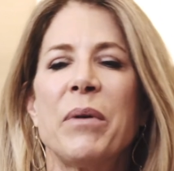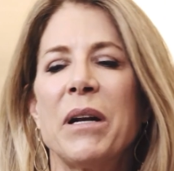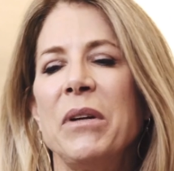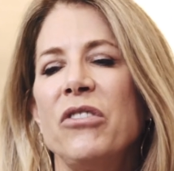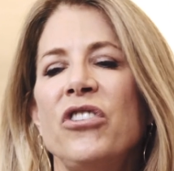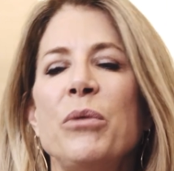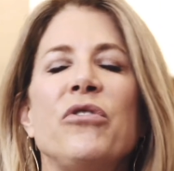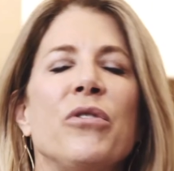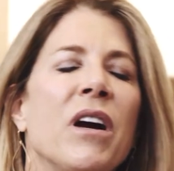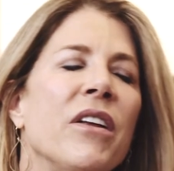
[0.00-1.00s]
But I mean, she was
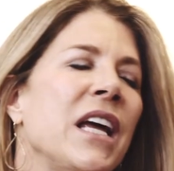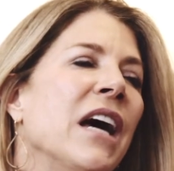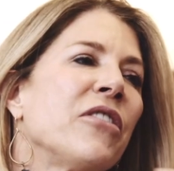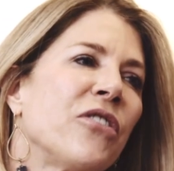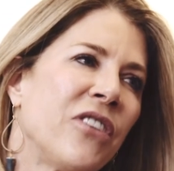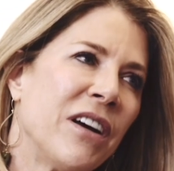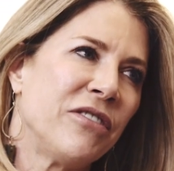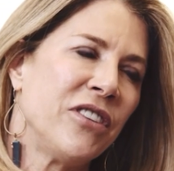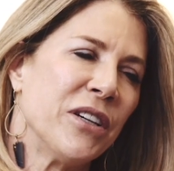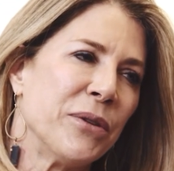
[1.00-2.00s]
doing all the other
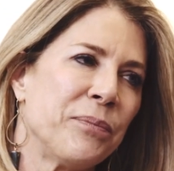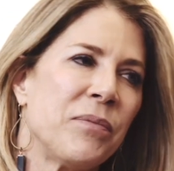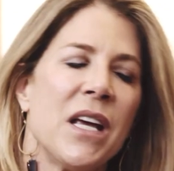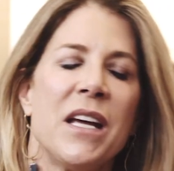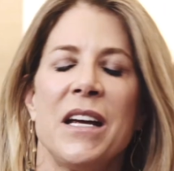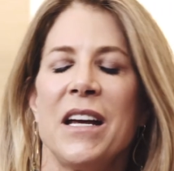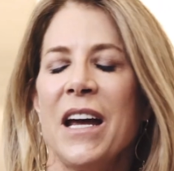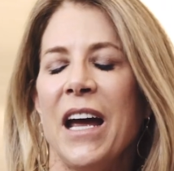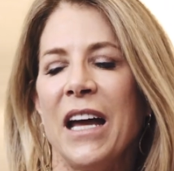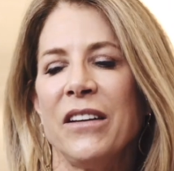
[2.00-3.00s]
stuff too.
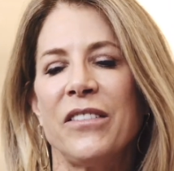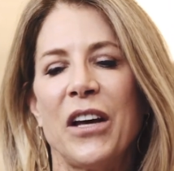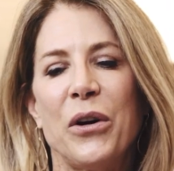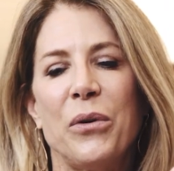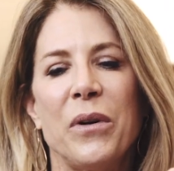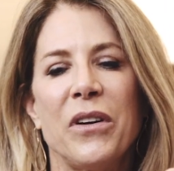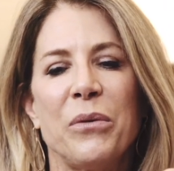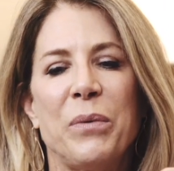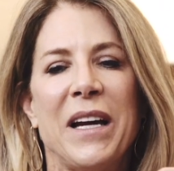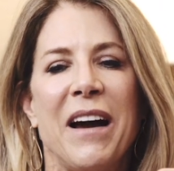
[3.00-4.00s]
And so
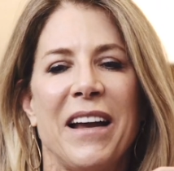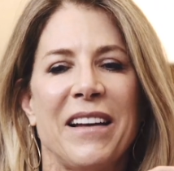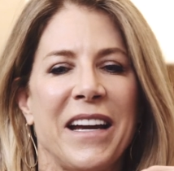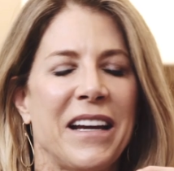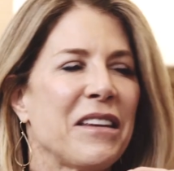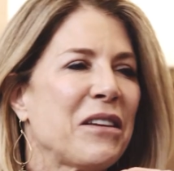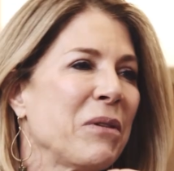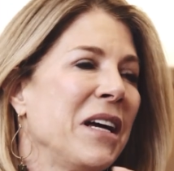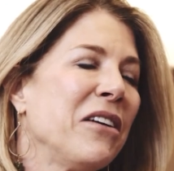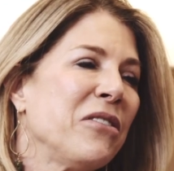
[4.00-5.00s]
we got like
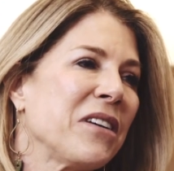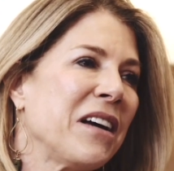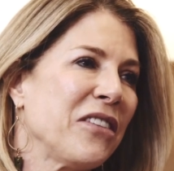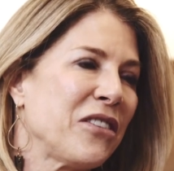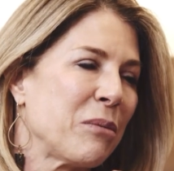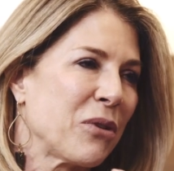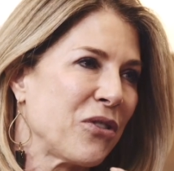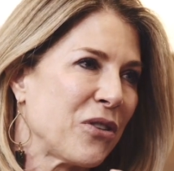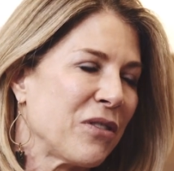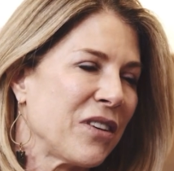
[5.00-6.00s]
300 customer
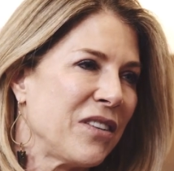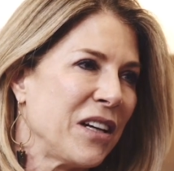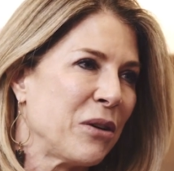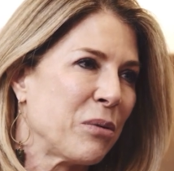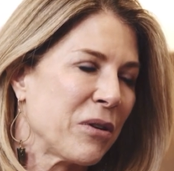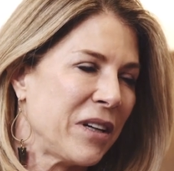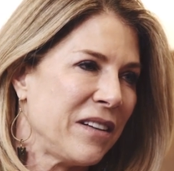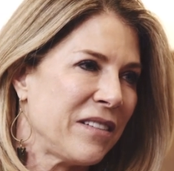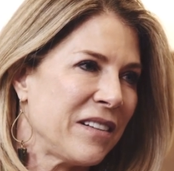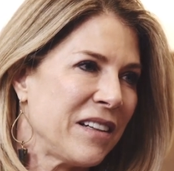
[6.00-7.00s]
service
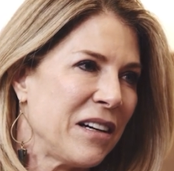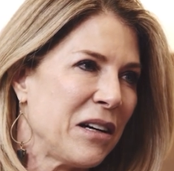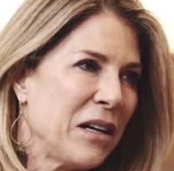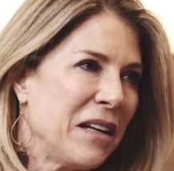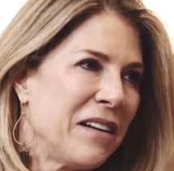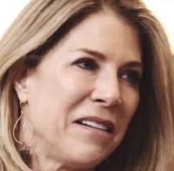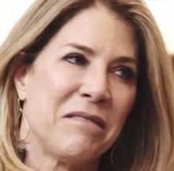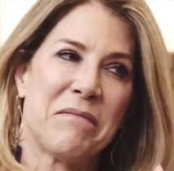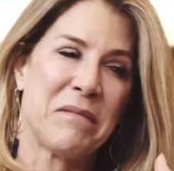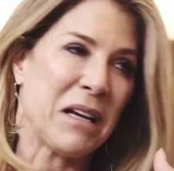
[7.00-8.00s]
inquiries in
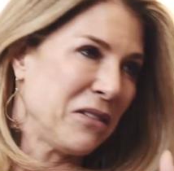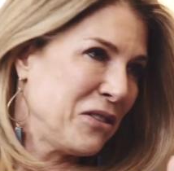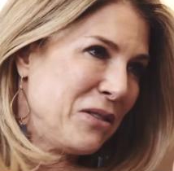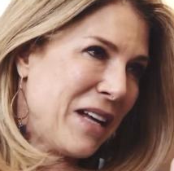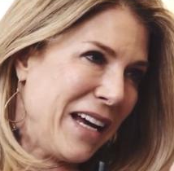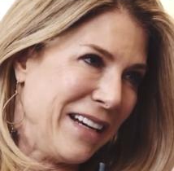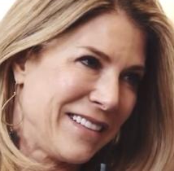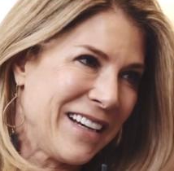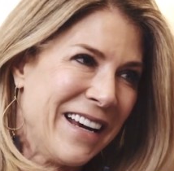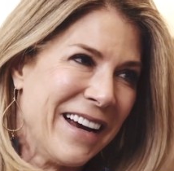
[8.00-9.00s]
like 2
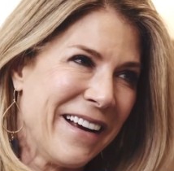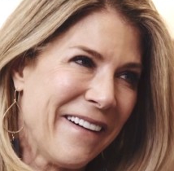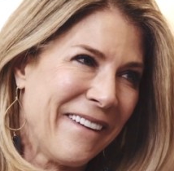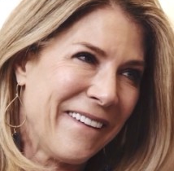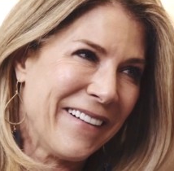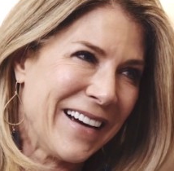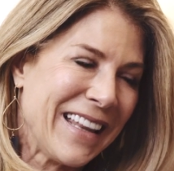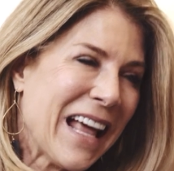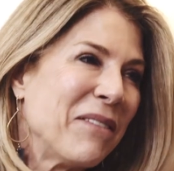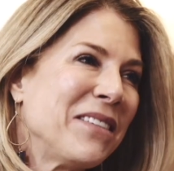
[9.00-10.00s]
days,
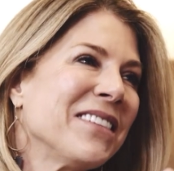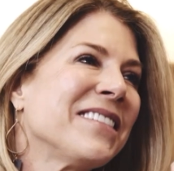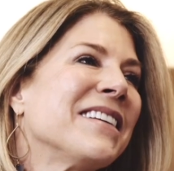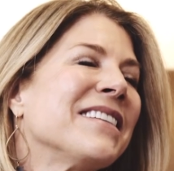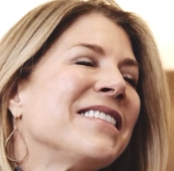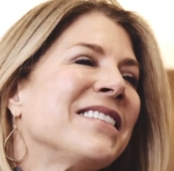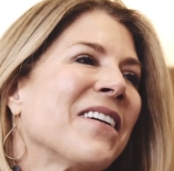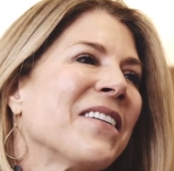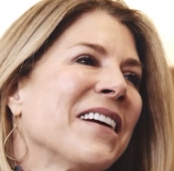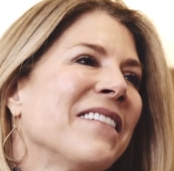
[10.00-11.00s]
and that was just the
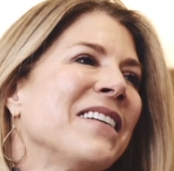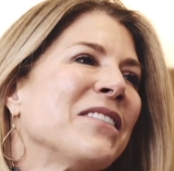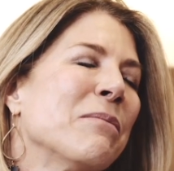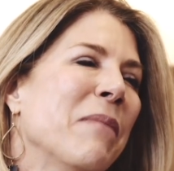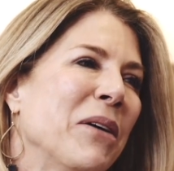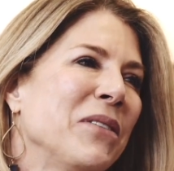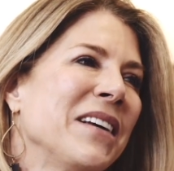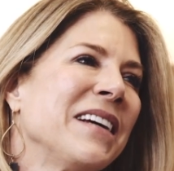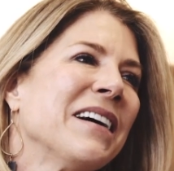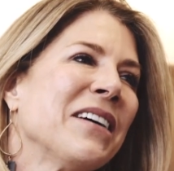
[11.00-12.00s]
start of this
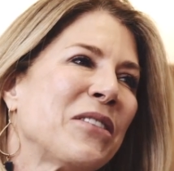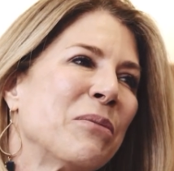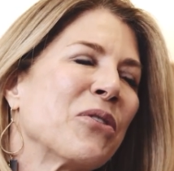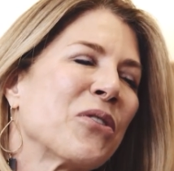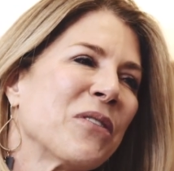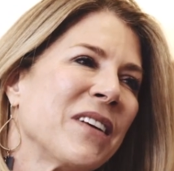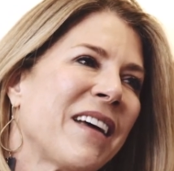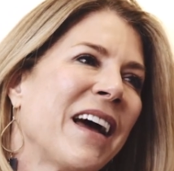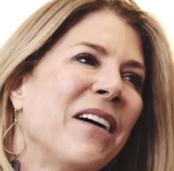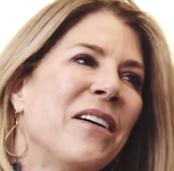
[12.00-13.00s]
mounting customer service
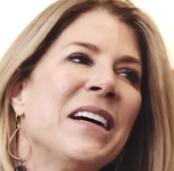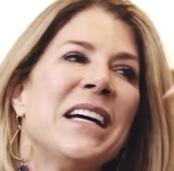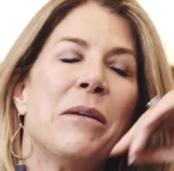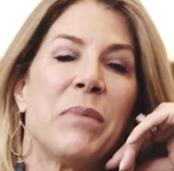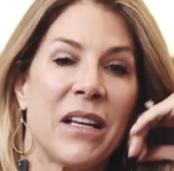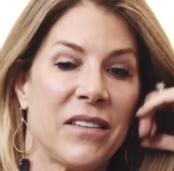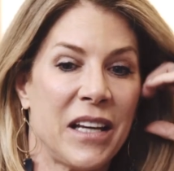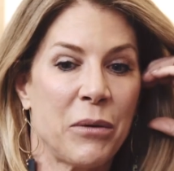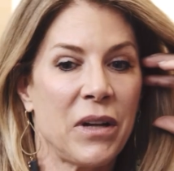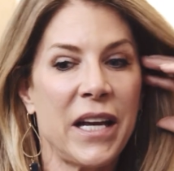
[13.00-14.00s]
hell because
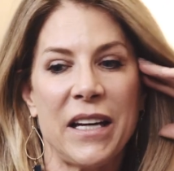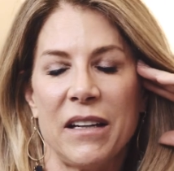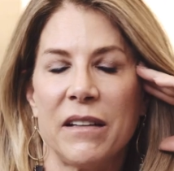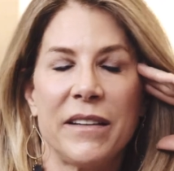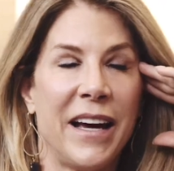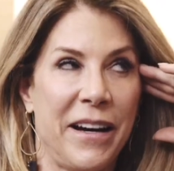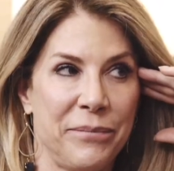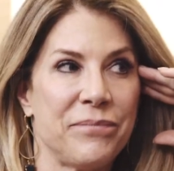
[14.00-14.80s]
they were late. Yeah.